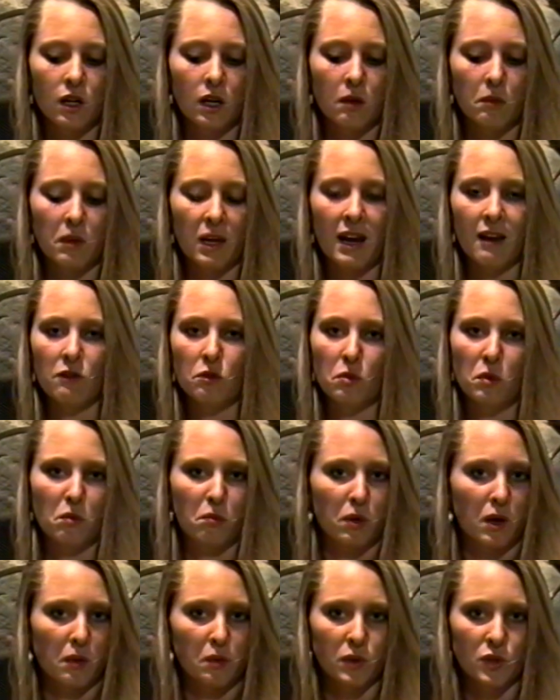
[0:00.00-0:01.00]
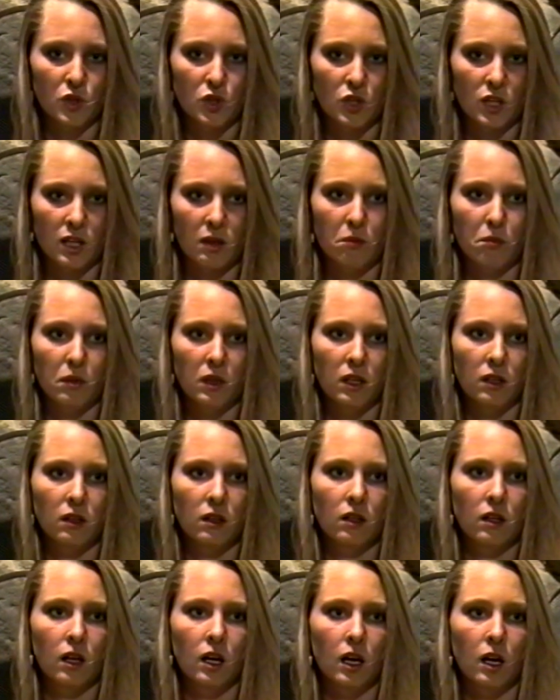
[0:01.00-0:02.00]
They haven't been published yet, but
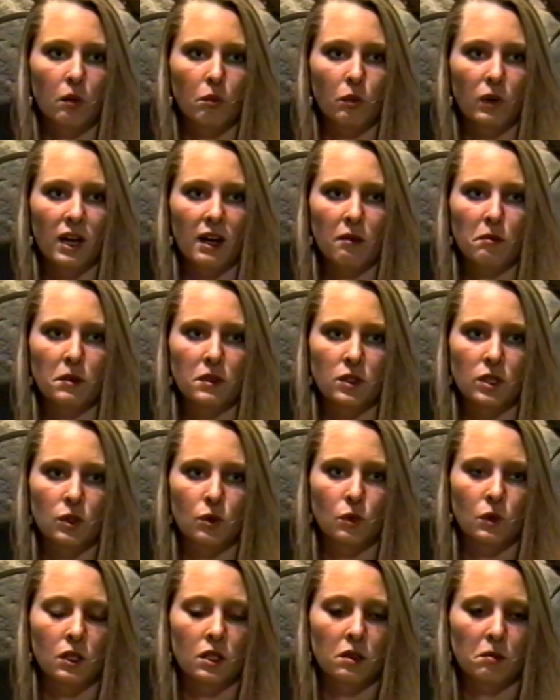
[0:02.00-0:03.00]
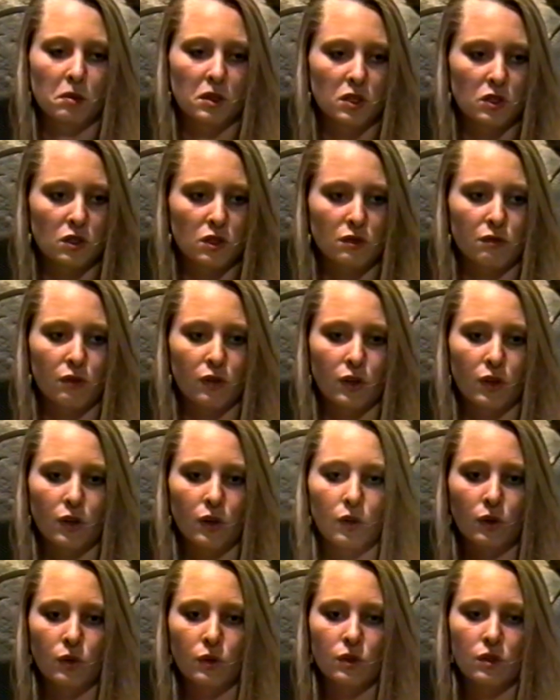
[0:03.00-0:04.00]
we have been doing the pictures for
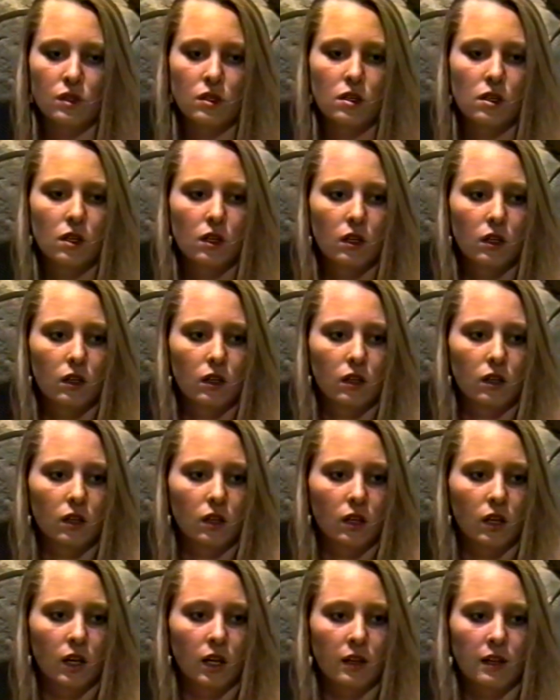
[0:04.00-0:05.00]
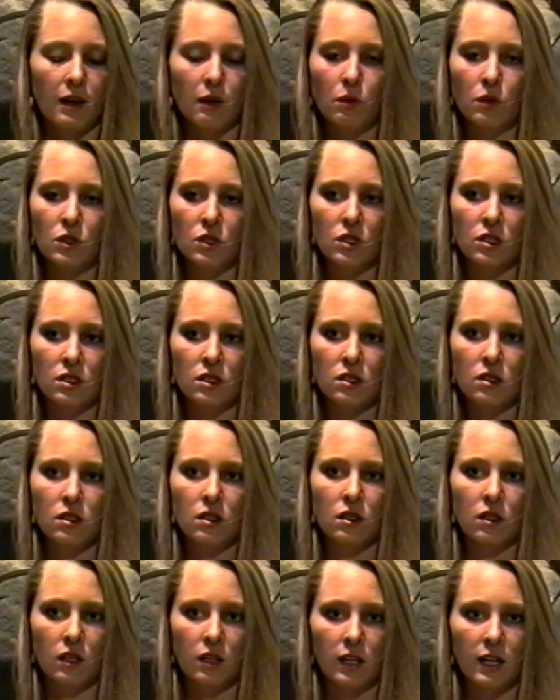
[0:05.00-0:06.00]
those, and that was just
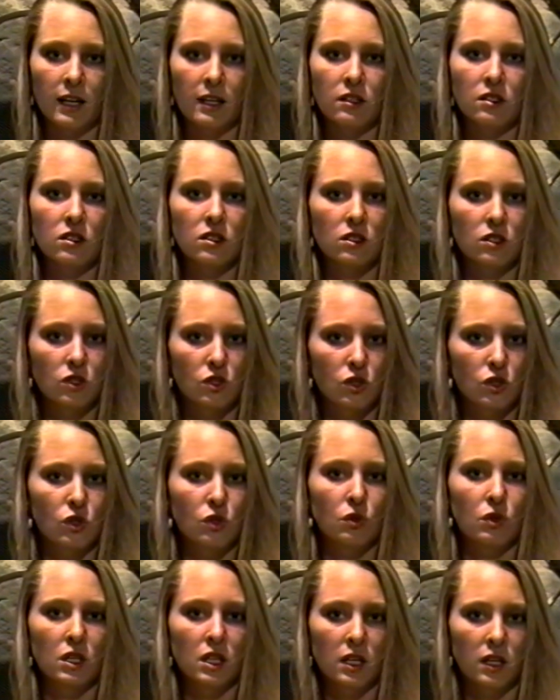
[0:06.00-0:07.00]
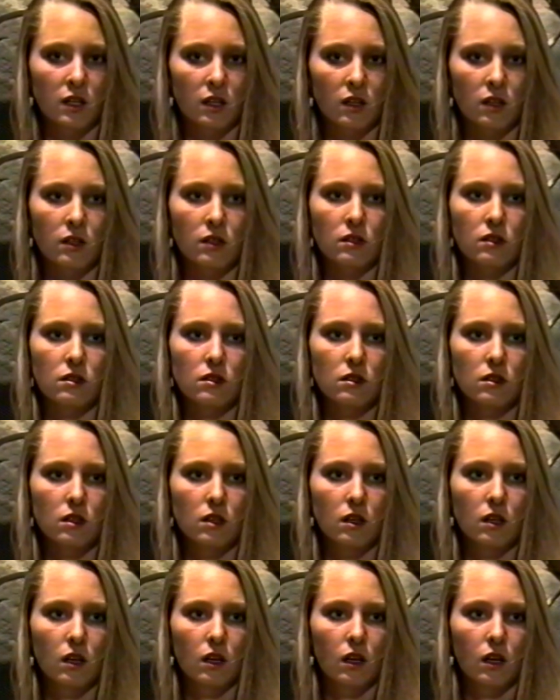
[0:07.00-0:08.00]
in the last 2 years.
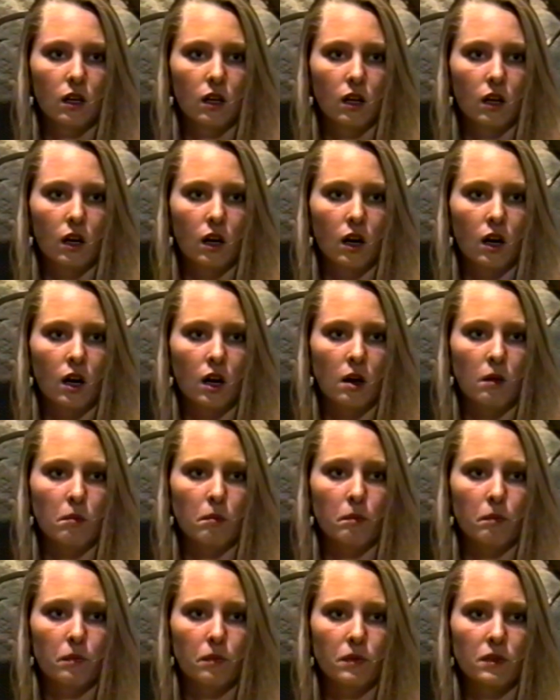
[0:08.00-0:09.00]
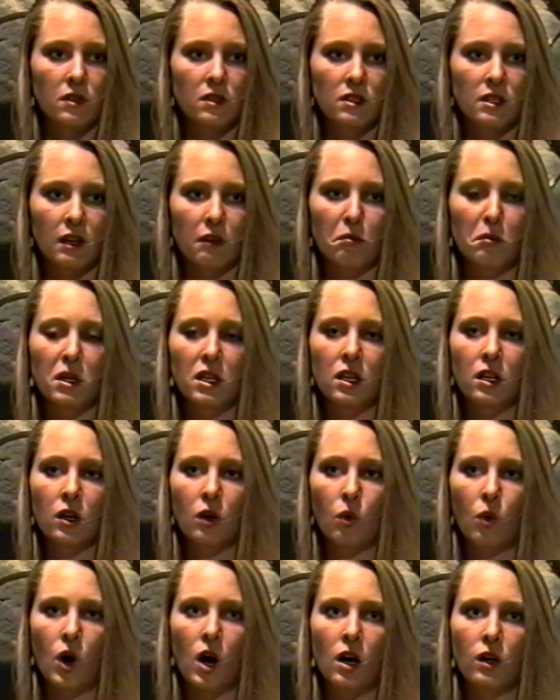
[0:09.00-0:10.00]
Since I've been in
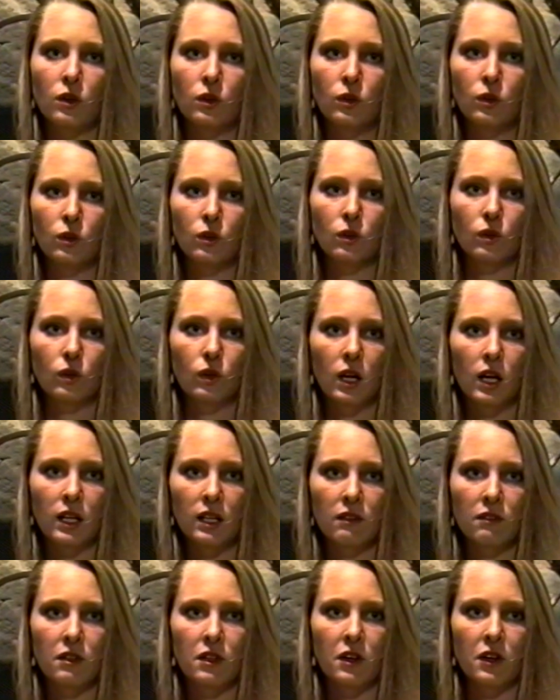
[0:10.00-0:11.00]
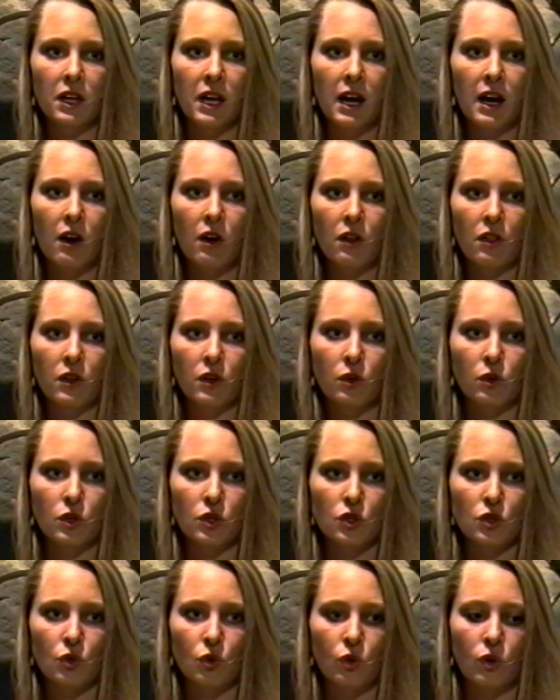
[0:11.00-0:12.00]
Oahu, I live there now on the North
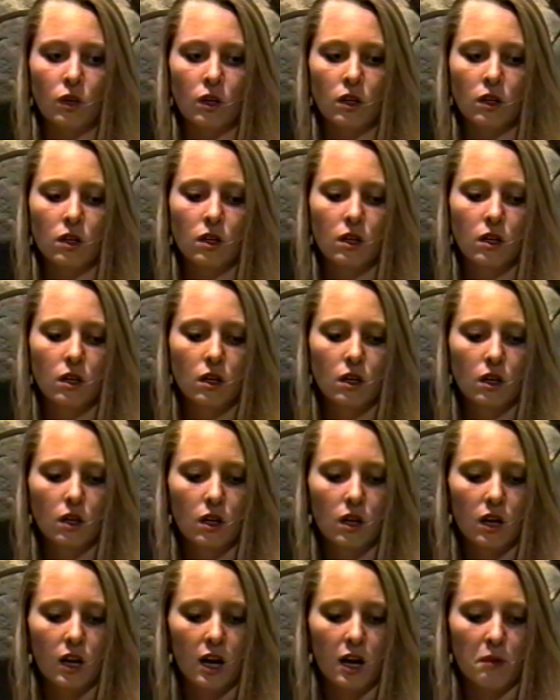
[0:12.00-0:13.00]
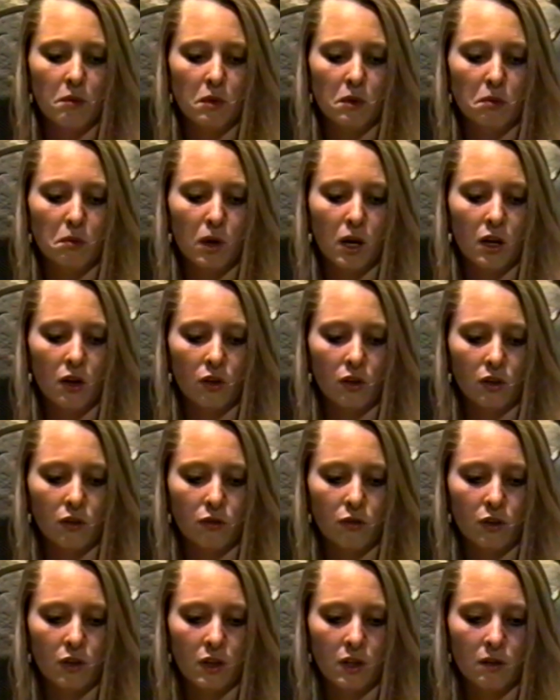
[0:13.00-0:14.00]
Shore. I've been modeling
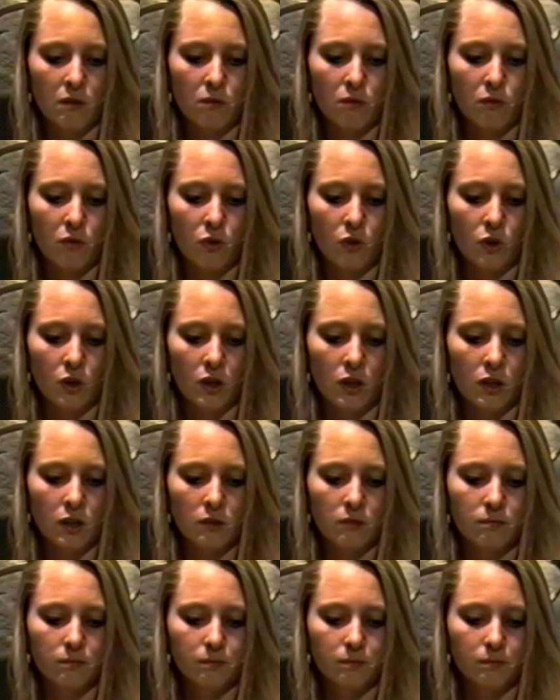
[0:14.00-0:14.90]
for them for